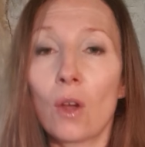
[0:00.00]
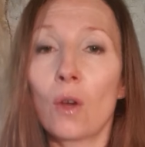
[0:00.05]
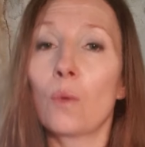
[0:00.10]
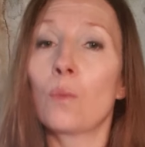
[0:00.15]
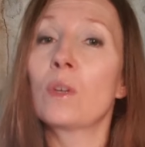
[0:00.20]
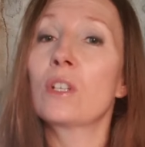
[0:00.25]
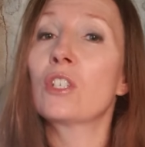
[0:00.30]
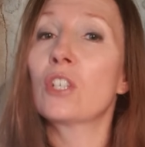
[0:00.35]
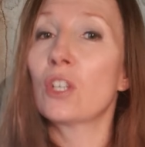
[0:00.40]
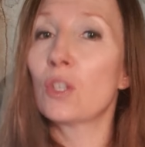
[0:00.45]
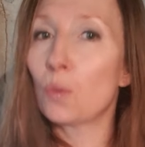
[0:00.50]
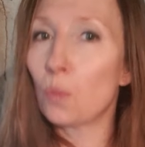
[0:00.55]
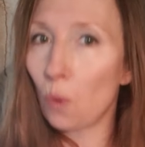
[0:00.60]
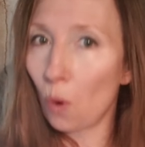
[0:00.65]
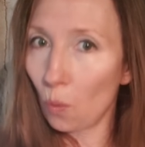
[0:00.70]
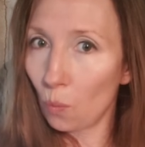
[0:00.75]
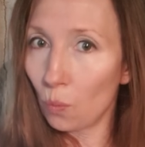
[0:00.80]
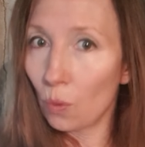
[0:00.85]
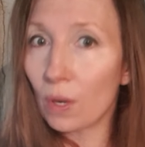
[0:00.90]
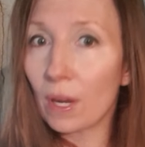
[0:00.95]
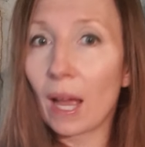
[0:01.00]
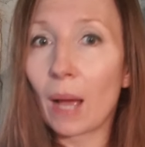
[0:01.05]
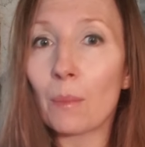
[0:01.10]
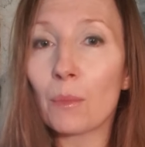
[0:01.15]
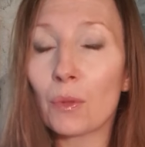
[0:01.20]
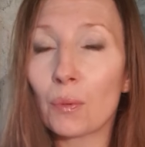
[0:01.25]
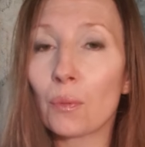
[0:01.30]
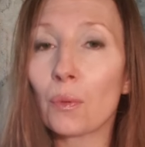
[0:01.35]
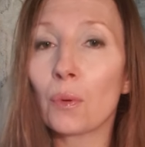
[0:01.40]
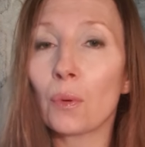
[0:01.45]
which is what will come
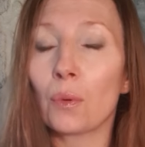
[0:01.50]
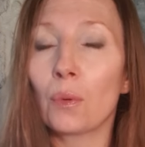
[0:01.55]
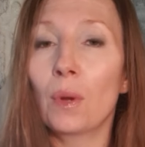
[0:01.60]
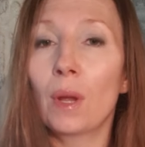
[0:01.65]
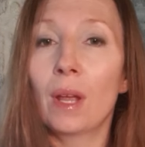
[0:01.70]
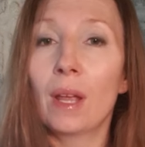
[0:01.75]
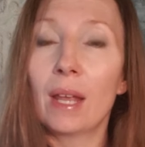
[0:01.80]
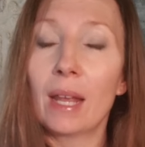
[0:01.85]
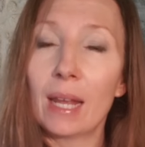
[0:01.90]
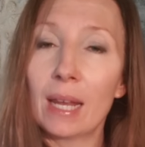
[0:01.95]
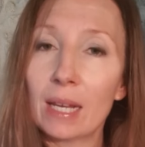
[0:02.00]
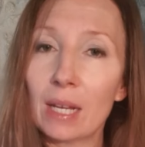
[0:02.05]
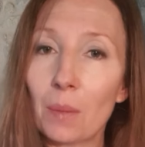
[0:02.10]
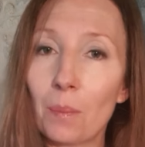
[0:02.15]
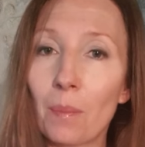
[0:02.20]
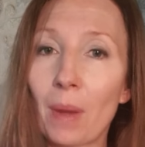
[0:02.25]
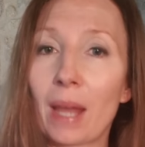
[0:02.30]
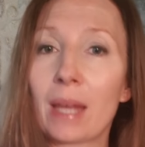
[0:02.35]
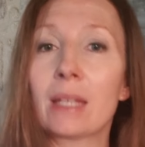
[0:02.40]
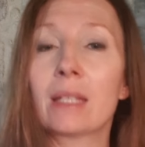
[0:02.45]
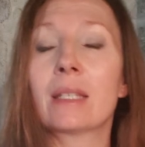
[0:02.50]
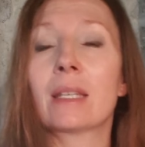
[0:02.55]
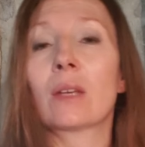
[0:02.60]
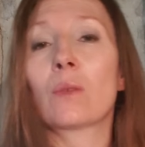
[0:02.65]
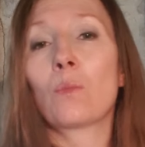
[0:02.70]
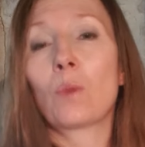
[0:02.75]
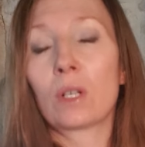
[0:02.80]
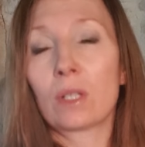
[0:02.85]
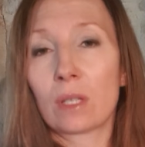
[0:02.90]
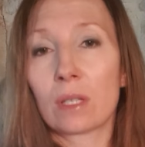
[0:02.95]
through in a painting
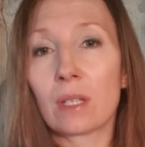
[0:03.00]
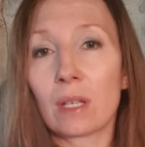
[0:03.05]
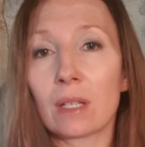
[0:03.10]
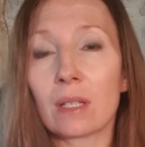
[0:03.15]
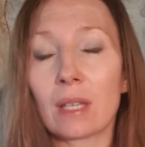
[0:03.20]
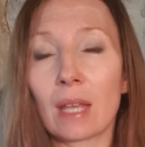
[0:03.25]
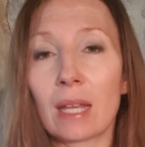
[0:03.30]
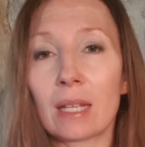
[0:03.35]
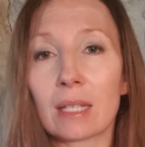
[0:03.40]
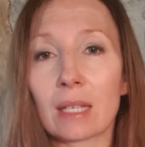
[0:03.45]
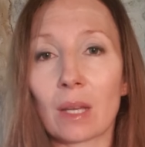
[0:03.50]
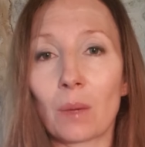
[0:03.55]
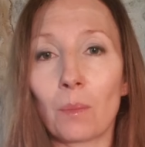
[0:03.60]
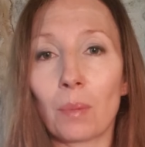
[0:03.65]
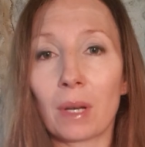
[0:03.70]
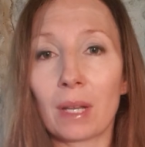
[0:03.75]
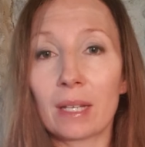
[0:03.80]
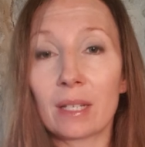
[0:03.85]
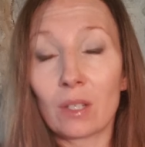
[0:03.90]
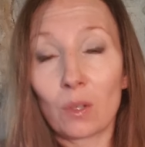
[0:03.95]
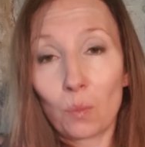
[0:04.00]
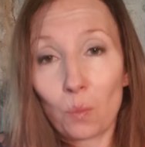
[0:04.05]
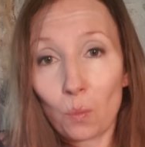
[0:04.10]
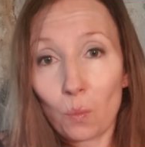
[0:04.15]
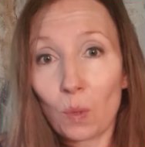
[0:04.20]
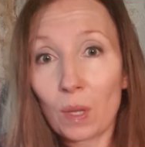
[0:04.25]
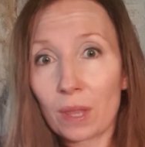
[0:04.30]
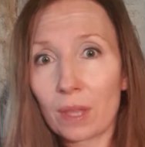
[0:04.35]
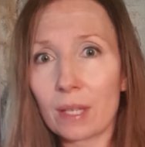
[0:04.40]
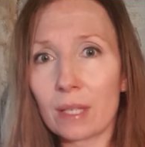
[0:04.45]
once it's completed
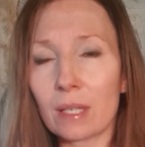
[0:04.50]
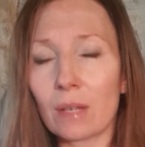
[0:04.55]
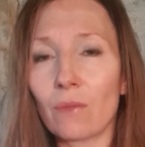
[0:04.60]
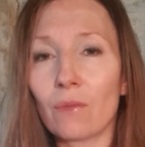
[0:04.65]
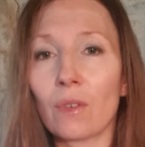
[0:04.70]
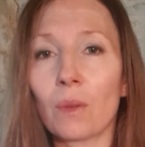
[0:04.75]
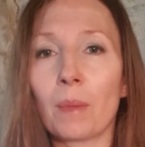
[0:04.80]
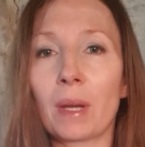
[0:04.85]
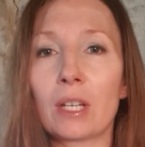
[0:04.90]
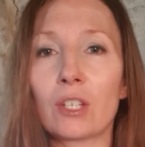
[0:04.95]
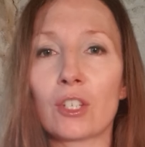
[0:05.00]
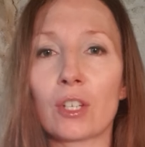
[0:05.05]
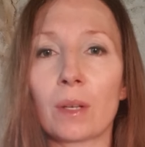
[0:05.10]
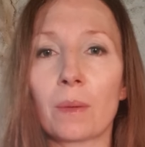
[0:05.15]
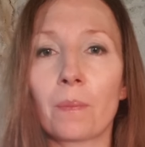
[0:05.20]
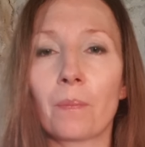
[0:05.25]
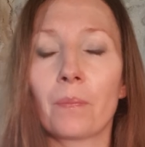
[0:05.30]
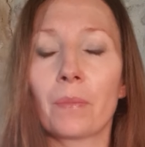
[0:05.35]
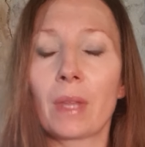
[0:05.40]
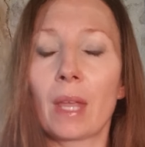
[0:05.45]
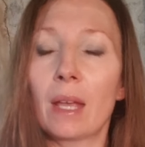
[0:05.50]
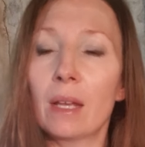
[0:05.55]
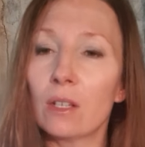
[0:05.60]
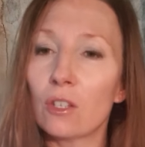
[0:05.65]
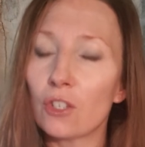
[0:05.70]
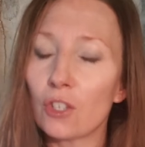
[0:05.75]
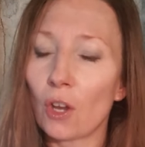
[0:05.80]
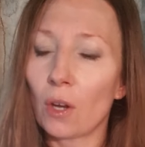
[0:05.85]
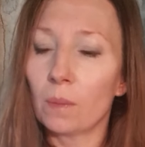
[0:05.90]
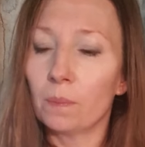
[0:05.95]
with this information.
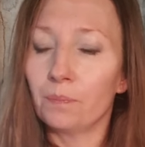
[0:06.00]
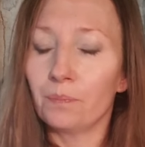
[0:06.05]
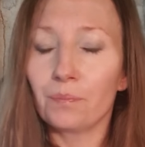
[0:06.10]
So